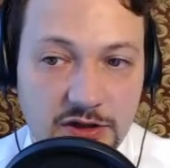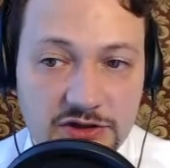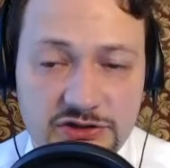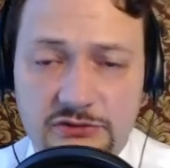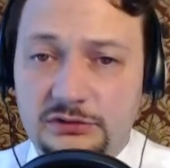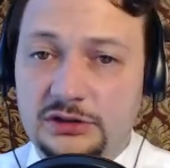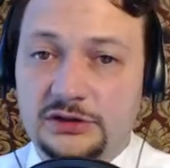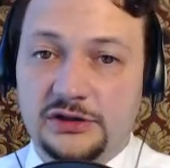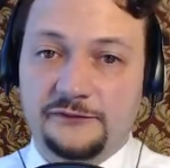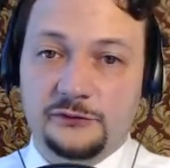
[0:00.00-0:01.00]
So
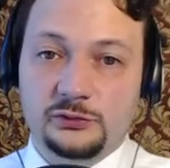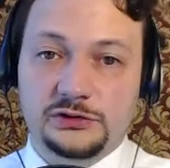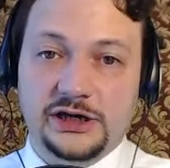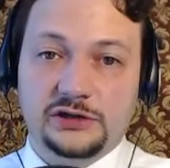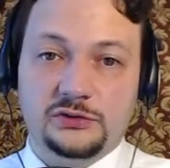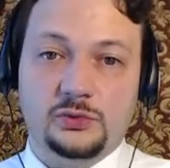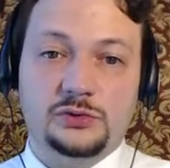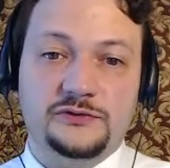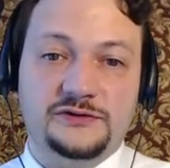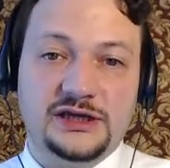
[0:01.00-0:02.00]
if you would like to
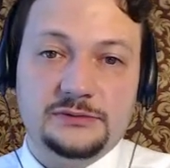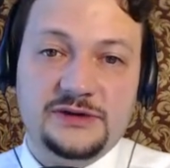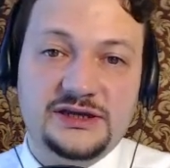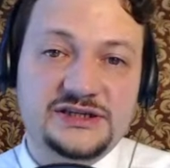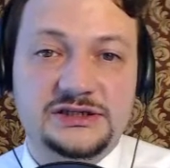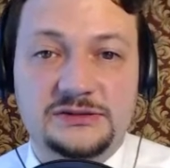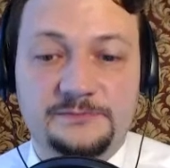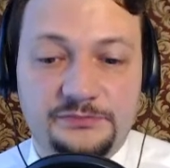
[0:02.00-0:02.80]
work with databases,